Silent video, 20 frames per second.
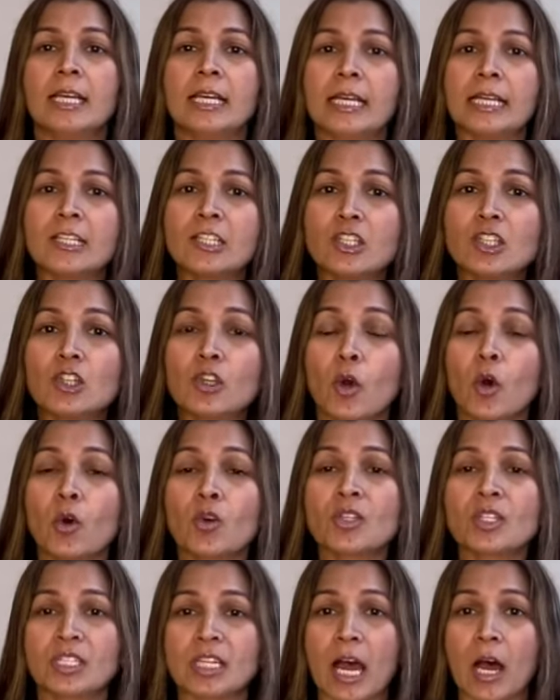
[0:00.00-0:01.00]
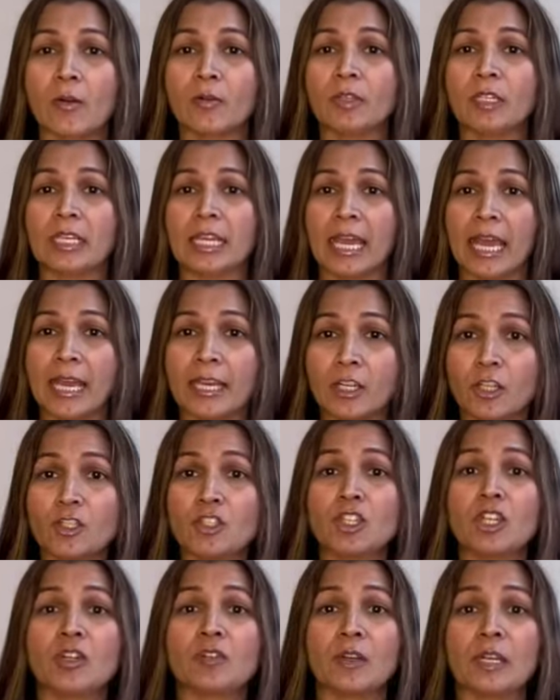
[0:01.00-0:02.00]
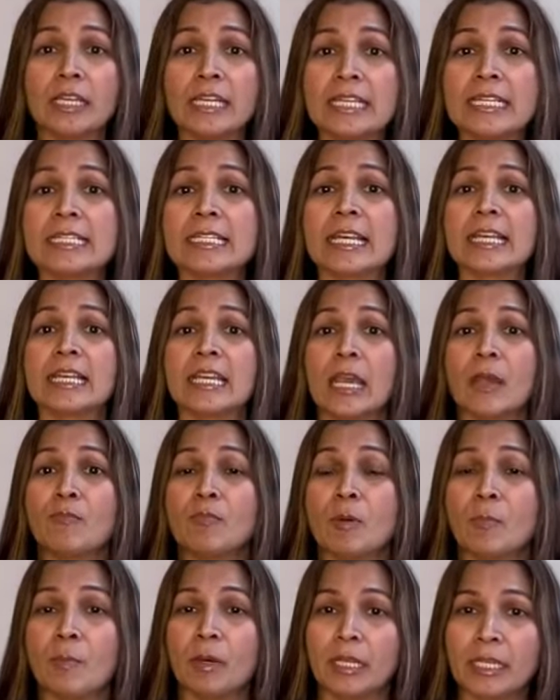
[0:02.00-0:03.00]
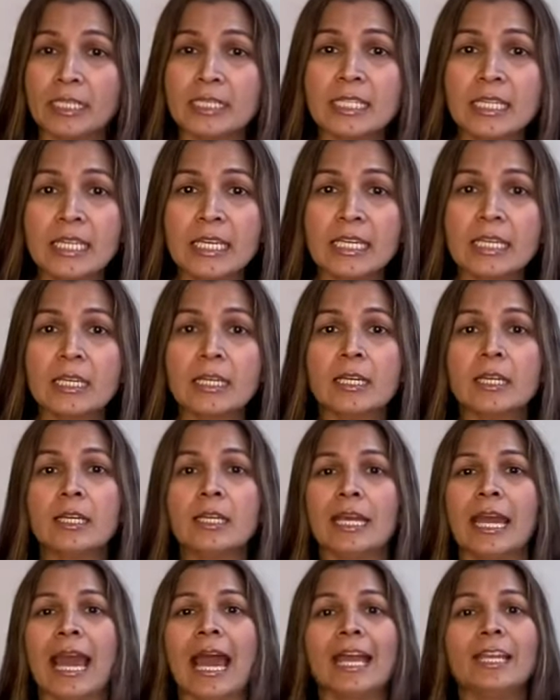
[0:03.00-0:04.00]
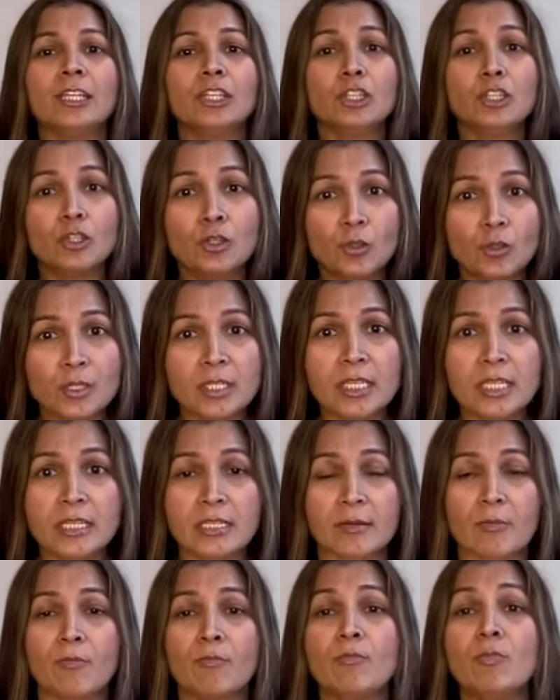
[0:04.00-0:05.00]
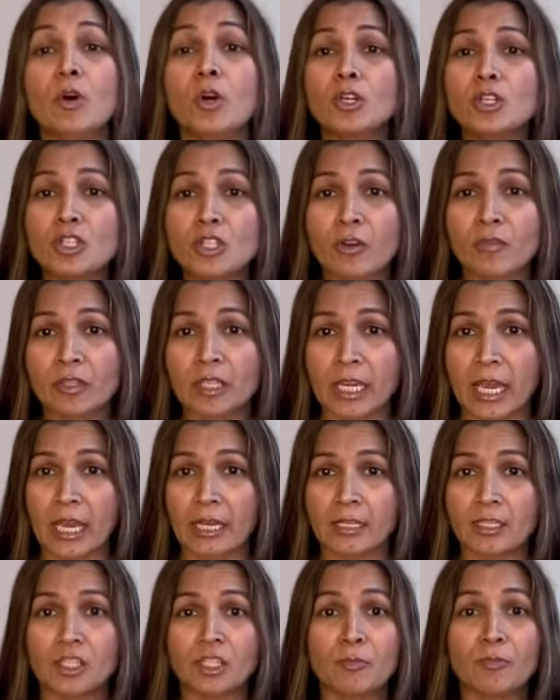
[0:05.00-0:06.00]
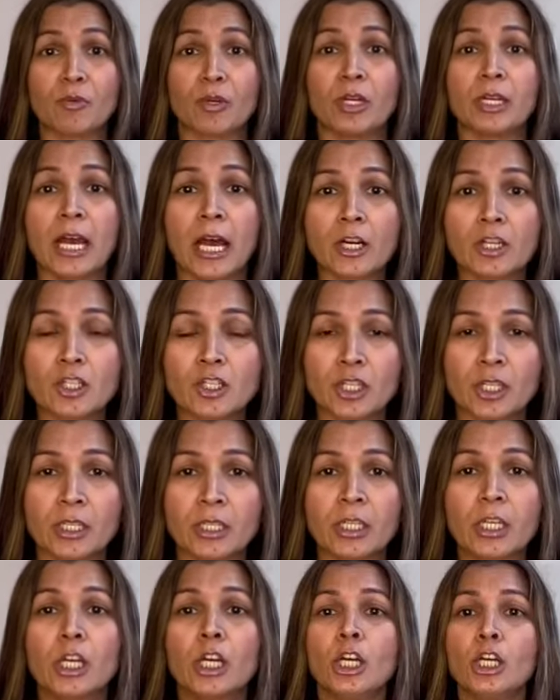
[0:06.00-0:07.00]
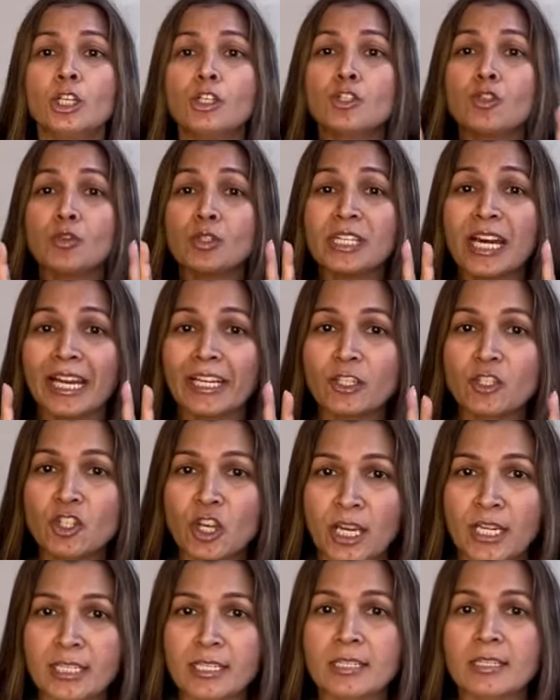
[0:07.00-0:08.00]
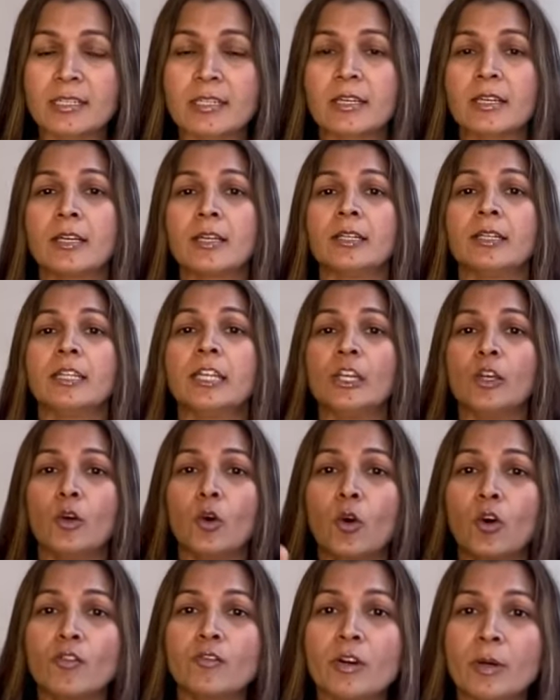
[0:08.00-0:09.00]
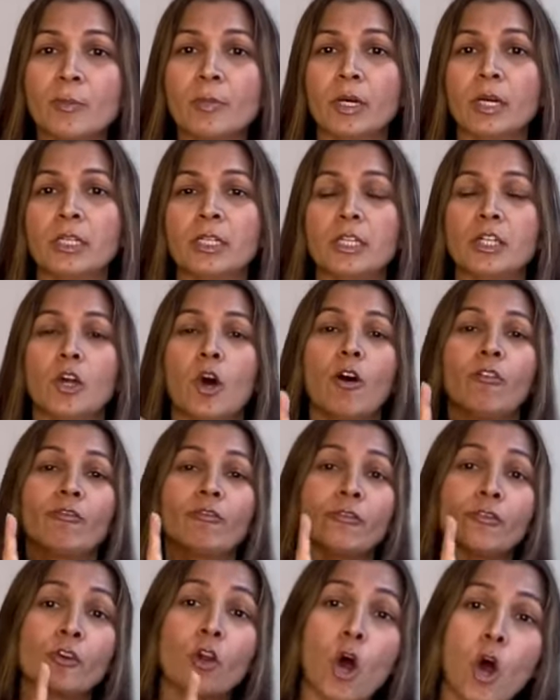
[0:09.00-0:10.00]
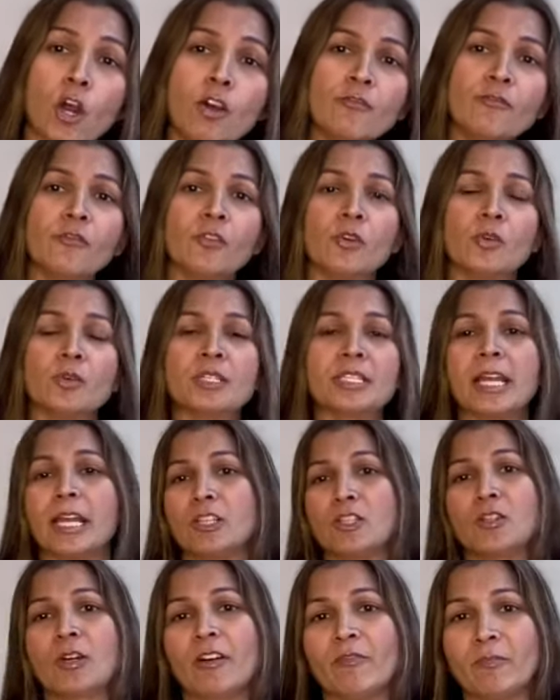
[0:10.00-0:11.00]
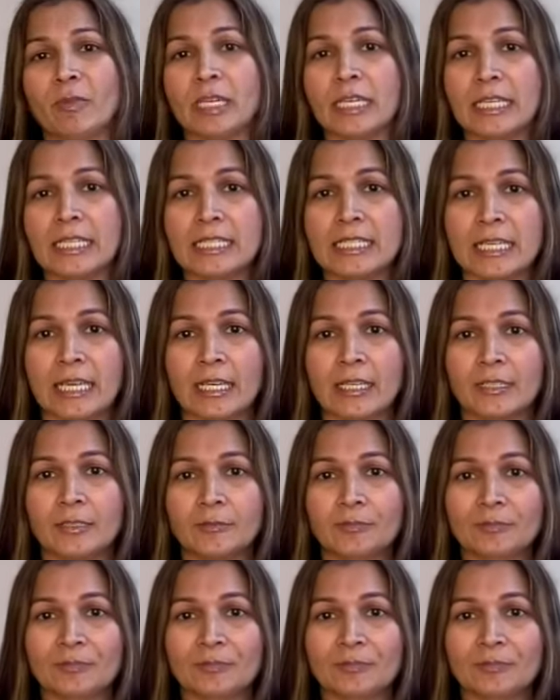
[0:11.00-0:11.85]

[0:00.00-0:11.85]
It slows down the energy releasing capability and uses most of the energy production to digest the overburden of wrong foods that you have been eating.